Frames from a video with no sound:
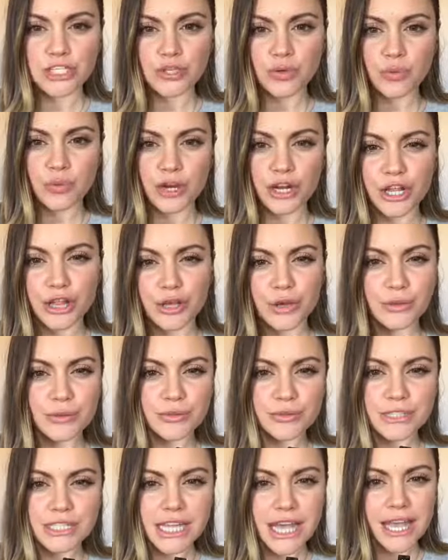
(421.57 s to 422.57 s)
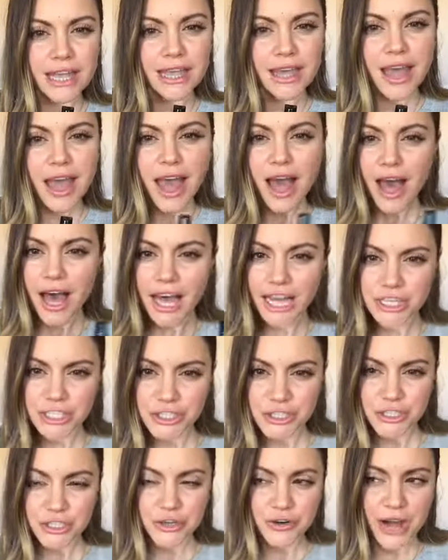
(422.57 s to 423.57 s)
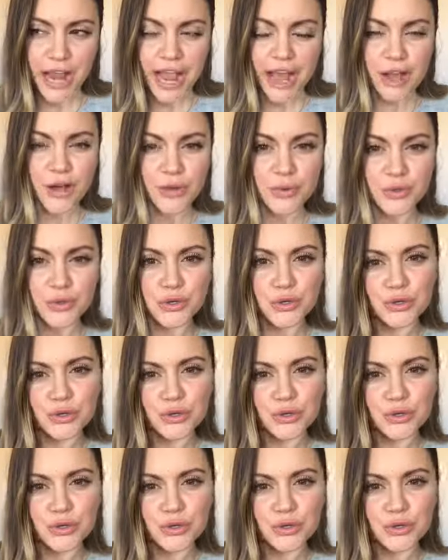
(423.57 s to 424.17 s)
to one of those like underground